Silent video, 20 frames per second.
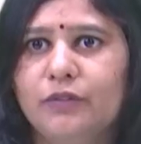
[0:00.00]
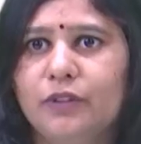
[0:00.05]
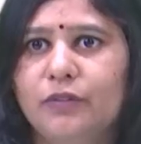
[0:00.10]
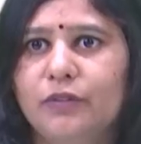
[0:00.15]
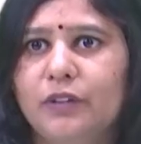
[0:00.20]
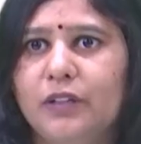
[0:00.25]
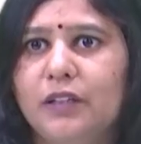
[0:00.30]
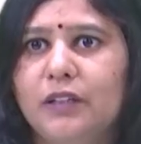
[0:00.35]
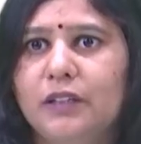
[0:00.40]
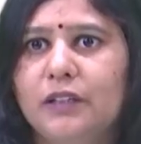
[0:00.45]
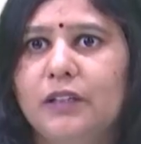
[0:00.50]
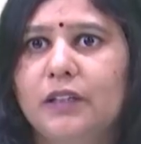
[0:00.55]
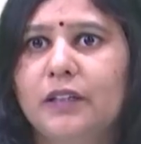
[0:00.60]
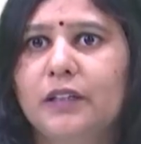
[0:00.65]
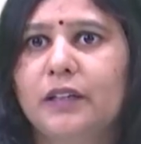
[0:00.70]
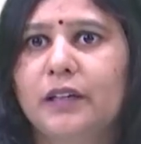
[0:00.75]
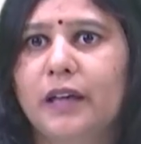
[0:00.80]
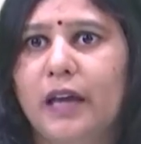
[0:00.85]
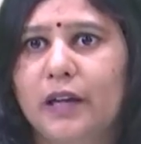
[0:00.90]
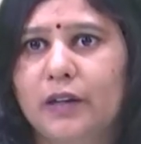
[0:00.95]
we will
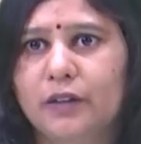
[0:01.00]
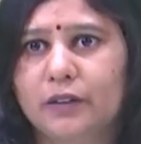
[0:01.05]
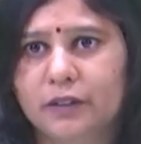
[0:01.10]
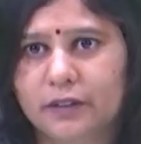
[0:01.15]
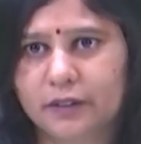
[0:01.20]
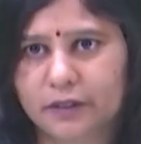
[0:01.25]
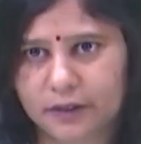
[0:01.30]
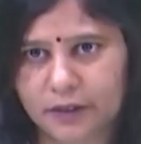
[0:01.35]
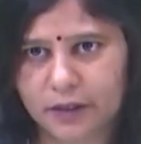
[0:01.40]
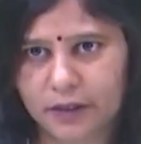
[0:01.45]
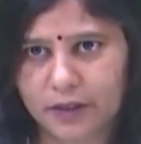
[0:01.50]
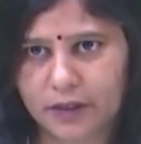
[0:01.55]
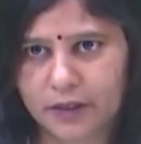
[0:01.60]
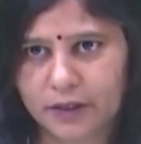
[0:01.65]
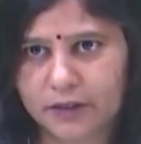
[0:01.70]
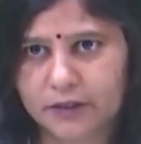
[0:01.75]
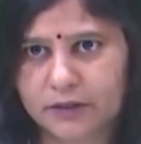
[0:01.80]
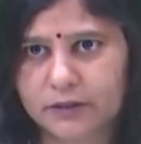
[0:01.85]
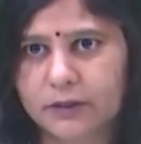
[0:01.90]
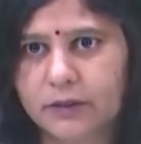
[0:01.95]

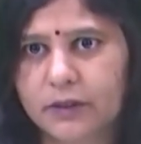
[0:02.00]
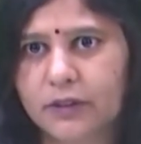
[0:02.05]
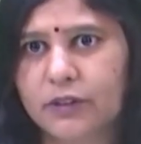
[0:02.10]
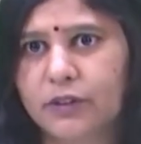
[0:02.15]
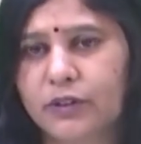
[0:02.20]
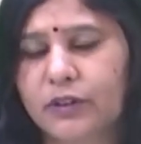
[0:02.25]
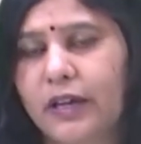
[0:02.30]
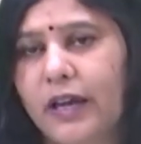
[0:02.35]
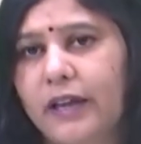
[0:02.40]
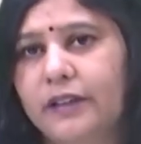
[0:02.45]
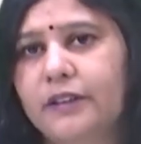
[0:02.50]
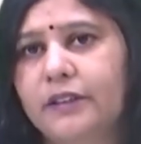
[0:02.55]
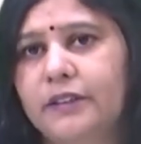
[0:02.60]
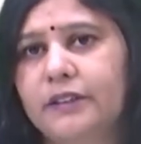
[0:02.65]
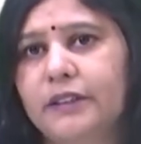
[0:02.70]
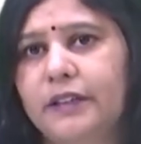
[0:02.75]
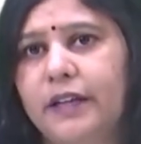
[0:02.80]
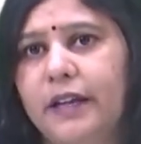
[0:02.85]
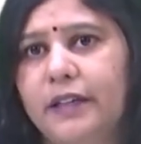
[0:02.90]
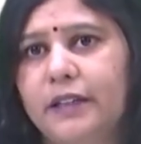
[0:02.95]
gather
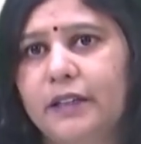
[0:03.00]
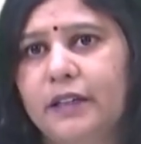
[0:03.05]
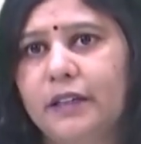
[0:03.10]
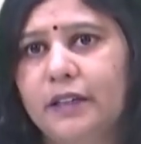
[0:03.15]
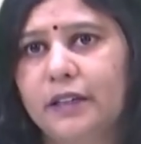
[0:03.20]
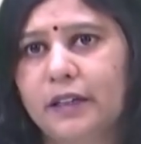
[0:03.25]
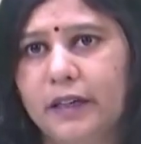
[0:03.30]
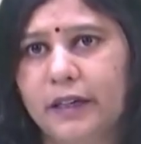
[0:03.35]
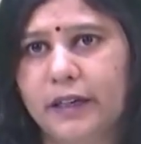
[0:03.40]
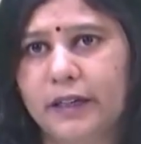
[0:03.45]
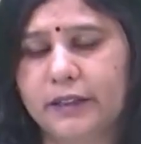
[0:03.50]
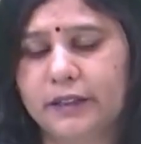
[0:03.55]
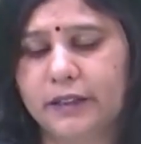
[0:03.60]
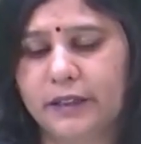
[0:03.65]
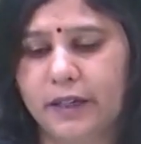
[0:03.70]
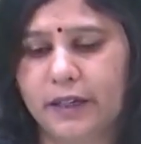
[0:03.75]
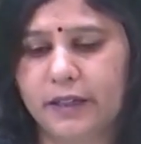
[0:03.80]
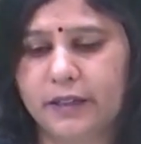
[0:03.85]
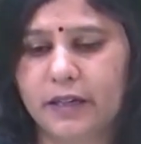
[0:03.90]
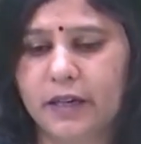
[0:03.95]
the data, collect the
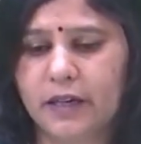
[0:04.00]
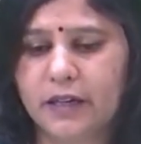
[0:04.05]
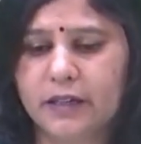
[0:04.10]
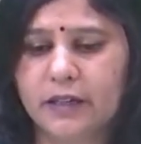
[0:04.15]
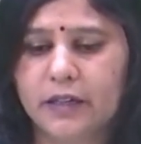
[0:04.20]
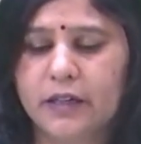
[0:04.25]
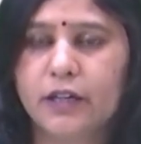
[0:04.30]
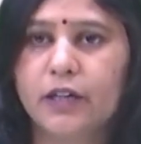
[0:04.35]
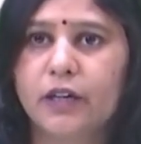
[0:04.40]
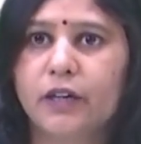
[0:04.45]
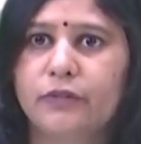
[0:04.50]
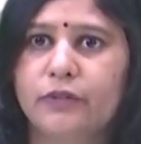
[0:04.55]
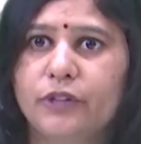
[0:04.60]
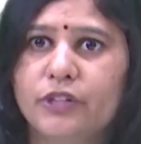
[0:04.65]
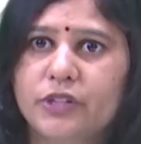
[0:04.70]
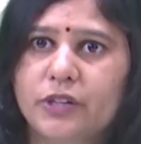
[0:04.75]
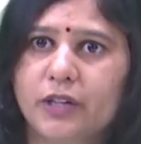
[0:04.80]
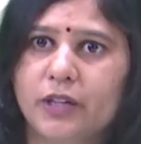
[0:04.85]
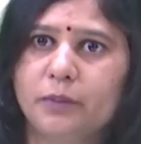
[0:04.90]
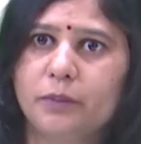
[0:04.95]
data,
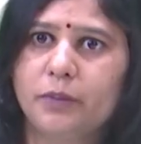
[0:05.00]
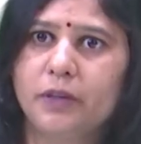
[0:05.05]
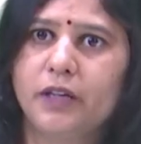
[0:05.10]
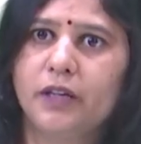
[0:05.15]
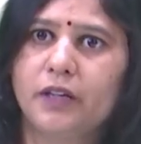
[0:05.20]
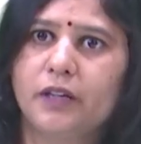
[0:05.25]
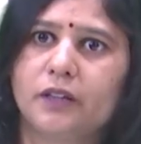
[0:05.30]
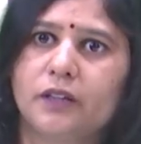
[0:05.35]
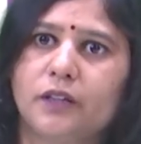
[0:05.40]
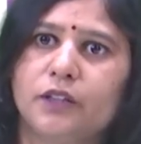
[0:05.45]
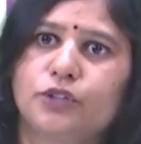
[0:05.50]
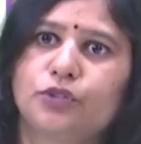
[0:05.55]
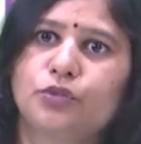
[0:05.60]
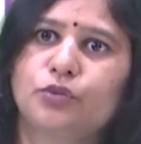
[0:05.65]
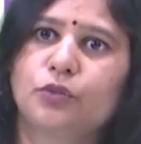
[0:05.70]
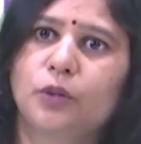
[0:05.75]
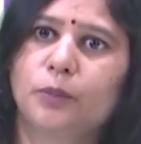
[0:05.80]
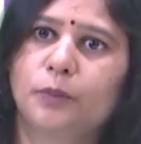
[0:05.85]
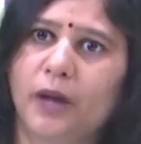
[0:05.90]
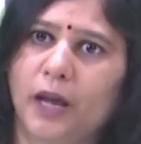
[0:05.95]
which can be
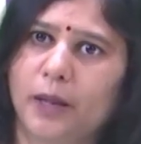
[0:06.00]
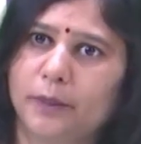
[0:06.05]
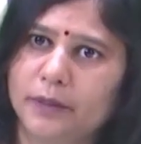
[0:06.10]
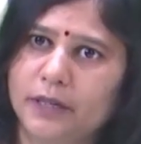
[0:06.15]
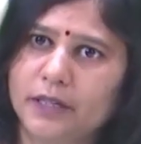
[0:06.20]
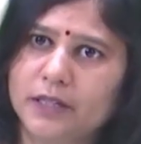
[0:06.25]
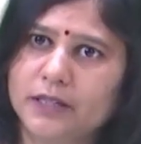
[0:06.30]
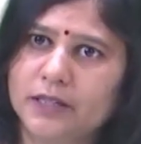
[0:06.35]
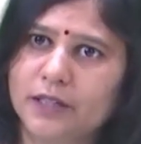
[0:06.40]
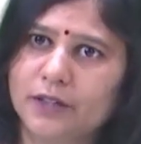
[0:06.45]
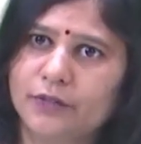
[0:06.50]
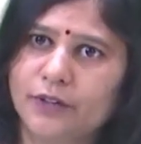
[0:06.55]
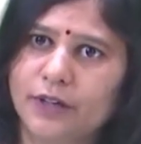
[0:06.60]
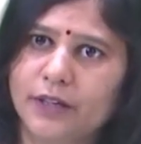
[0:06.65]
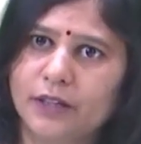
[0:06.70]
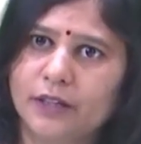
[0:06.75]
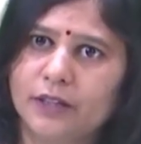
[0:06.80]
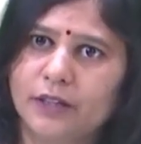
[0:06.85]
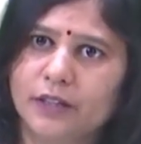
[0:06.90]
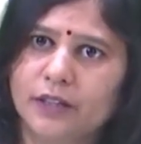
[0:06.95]
through a primary survey
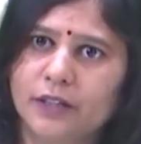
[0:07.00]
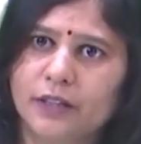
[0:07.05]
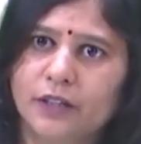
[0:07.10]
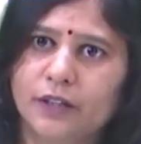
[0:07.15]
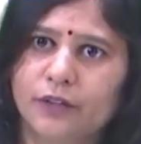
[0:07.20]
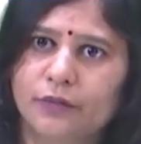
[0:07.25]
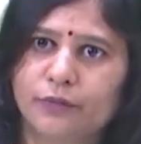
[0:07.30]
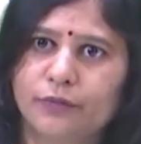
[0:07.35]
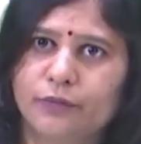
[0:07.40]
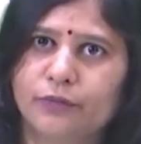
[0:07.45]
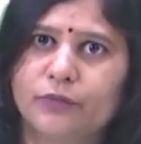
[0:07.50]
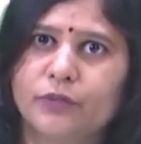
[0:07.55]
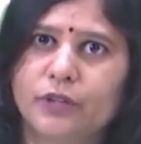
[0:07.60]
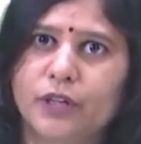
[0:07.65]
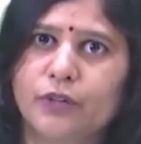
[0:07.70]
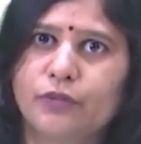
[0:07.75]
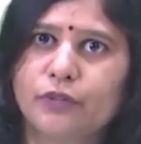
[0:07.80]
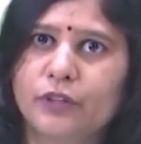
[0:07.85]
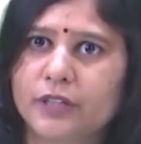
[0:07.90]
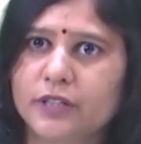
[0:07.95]

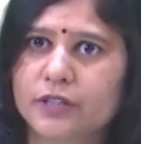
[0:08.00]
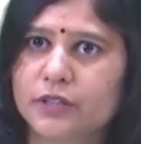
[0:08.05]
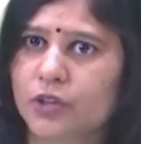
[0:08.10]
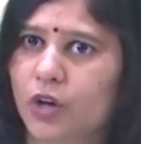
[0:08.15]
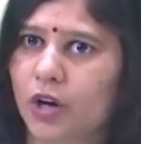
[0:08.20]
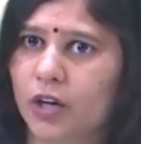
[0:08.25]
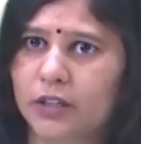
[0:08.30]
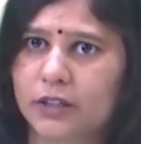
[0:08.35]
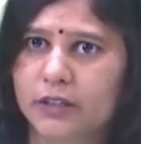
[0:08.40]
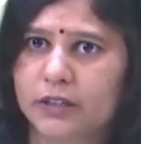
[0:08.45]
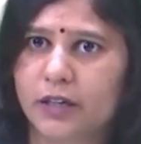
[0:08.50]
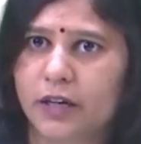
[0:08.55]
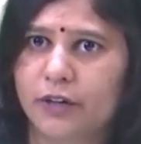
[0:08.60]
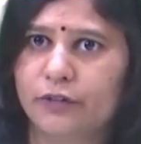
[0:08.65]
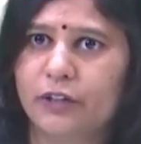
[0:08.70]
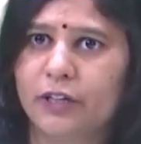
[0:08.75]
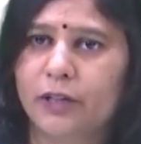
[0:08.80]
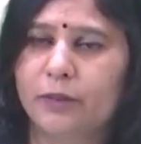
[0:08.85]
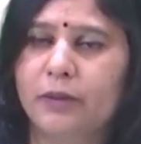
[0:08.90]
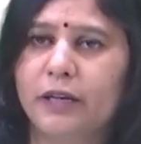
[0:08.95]
if it is not
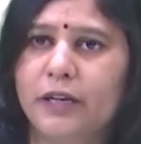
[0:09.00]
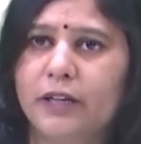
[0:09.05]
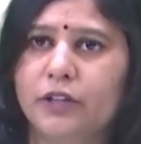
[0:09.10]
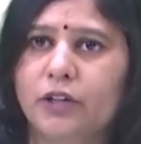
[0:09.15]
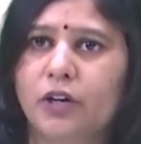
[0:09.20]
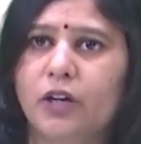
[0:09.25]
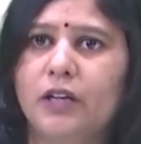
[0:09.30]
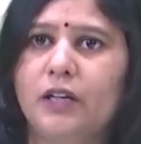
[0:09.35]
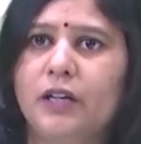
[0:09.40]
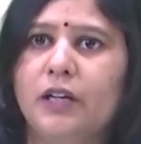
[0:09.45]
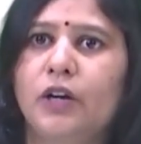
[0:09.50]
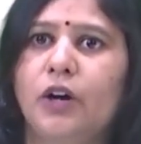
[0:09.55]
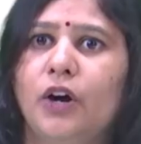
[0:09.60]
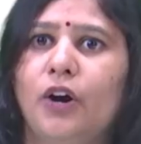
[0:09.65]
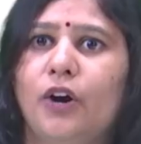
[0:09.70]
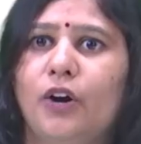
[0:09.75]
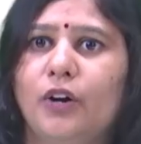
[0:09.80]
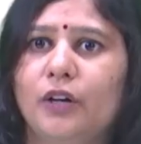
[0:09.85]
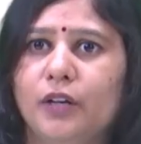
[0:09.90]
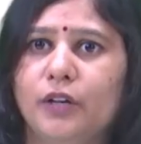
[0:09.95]
available at all,
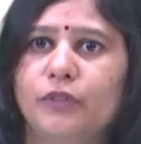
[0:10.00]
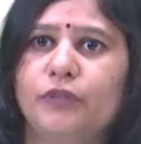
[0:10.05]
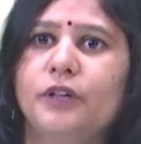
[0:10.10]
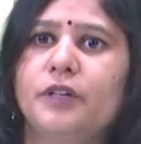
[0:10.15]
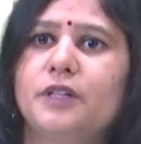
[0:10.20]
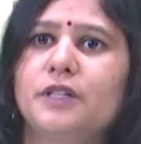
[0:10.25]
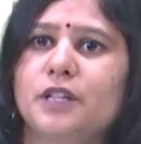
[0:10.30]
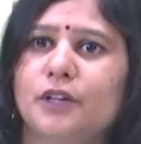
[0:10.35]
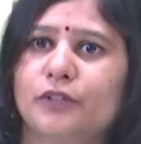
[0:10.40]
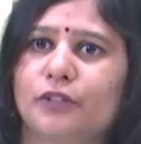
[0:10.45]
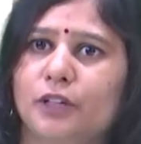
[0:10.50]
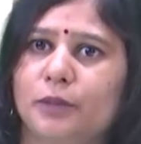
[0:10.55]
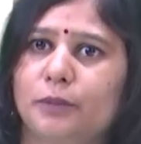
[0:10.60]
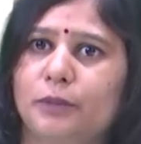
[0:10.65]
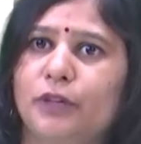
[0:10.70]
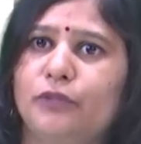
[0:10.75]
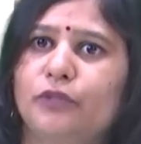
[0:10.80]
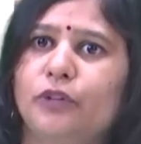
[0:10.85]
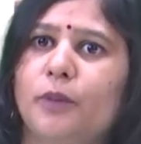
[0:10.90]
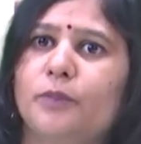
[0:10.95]
or if it is
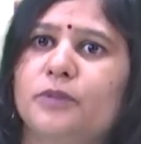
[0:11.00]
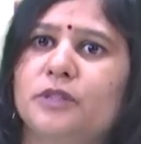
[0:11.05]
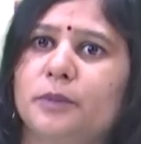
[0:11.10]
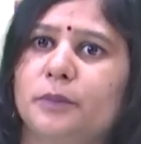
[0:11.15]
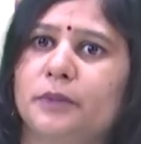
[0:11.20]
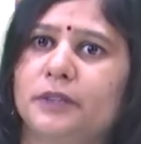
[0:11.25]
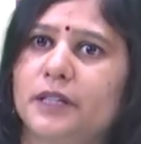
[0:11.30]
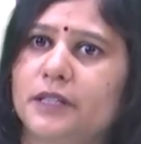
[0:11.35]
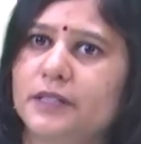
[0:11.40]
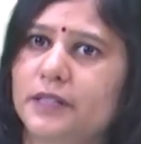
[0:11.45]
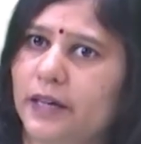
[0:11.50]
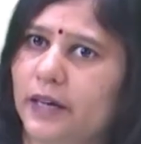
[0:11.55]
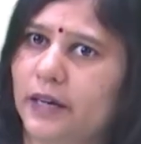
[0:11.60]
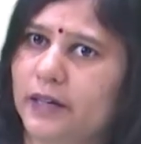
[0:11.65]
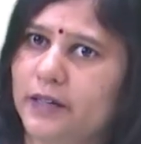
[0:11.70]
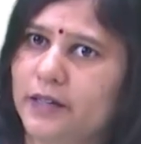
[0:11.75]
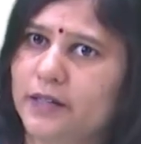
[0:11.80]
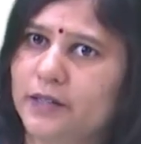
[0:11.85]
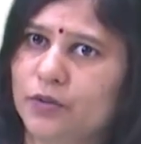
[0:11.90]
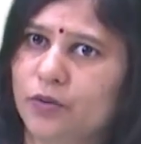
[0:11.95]
available from some other
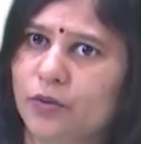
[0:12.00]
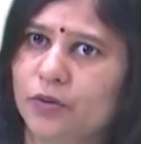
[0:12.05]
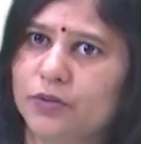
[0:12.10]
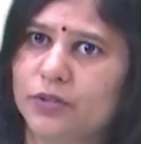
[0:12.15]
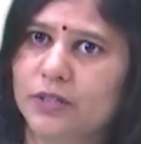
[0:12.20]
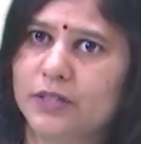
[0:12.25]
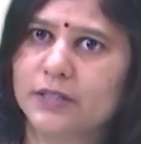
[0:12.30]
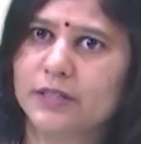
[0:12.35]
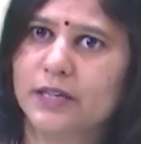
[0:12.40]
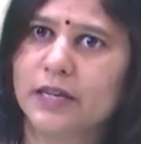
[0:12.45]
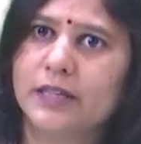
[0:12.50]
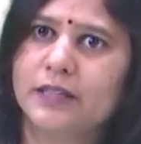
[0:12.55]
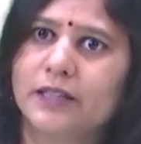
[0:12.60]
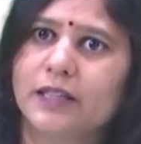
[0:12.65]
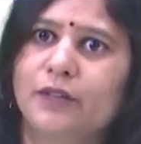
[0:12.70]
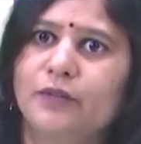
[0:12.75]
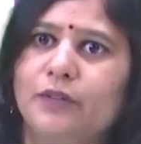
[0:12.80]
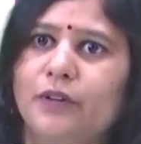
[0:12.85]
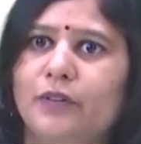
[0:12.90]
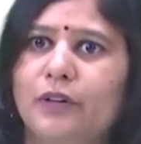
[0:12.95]
secondary sources,
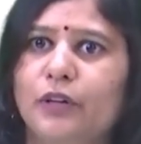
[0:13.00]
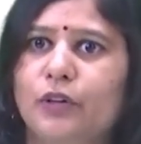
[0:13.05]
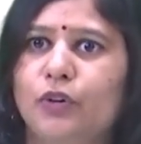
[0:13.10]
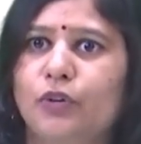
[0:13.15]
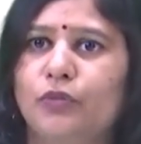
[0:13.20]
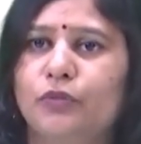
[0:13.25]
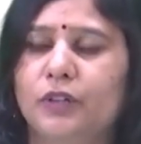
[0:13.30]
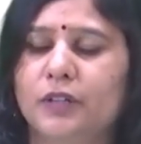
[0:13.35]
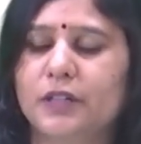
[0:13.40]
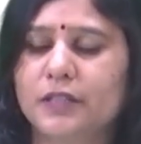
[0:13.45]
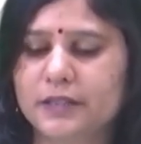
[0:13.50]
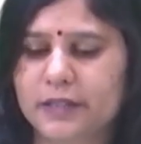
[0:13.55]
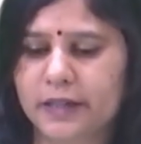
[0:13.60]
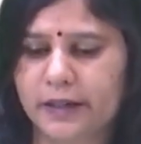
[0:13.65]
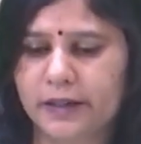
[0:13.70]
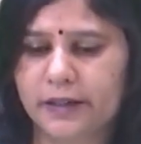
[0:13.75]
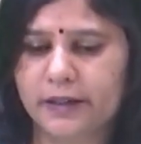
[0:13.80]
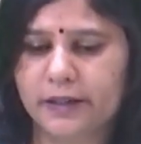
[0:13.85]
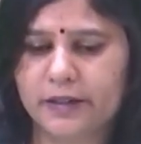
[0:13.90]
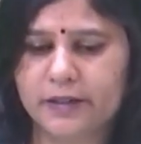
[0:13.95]
then we will go for a
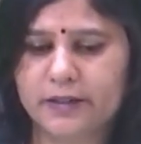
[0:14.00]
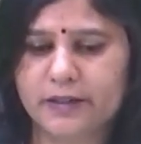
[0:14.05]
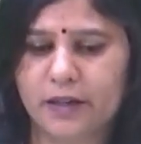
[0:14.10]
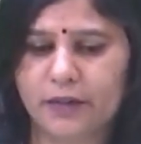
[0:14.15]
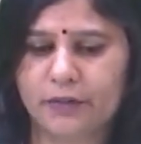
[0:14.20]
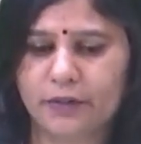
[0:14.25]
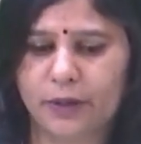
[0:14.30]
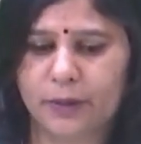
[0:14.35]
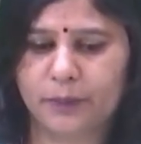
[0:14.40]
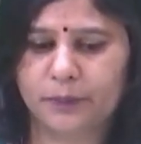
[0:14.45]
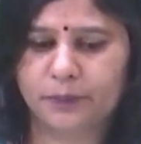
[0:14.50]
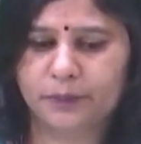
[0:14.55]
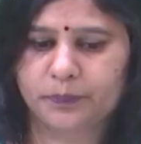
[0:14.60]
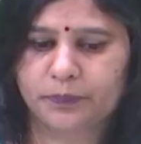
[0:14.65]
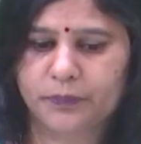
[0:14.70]
secondary survey,